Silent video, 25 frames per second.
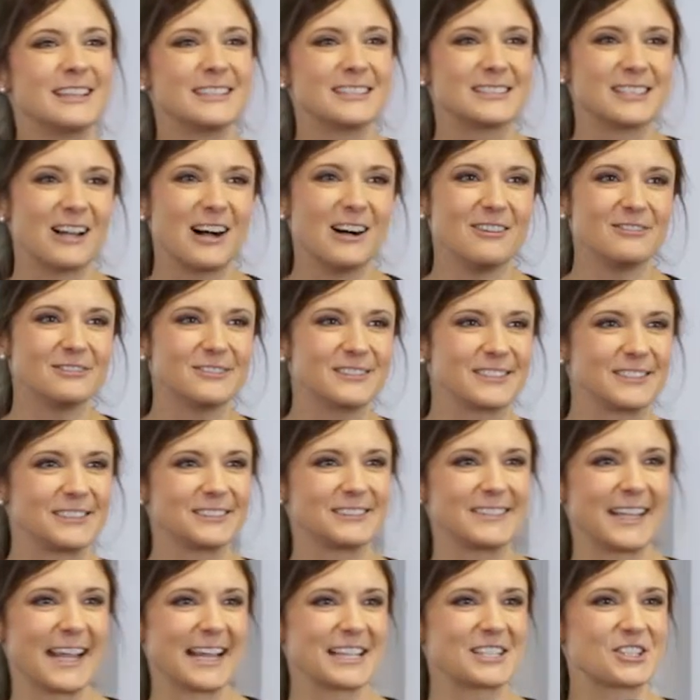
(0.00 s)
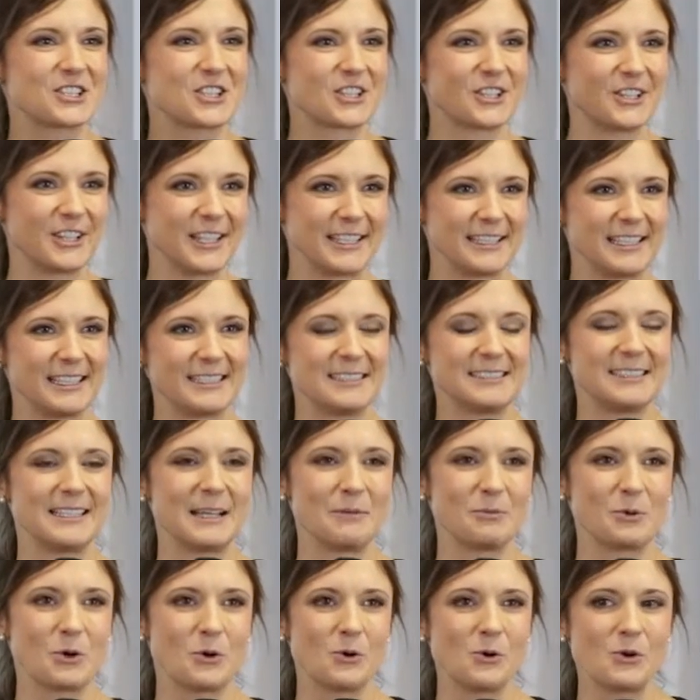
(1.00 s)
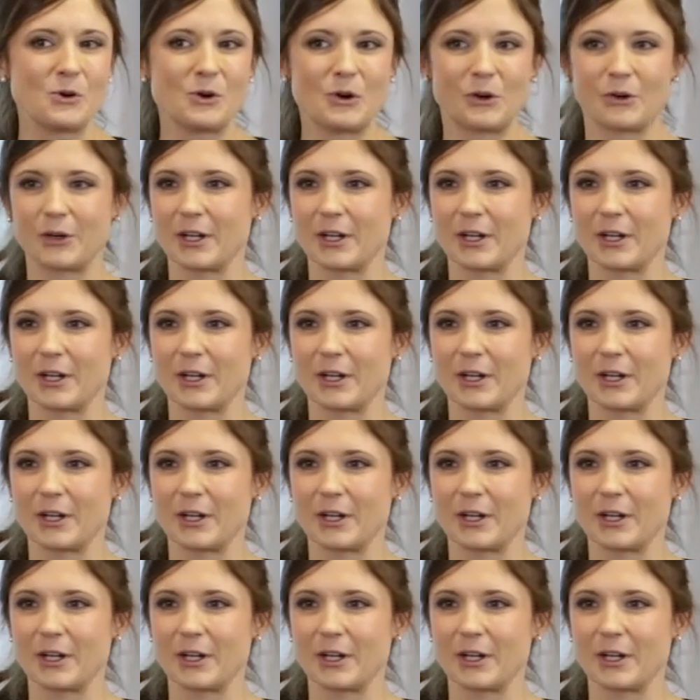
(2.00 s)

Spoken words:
soft texture in his Lebkuchen,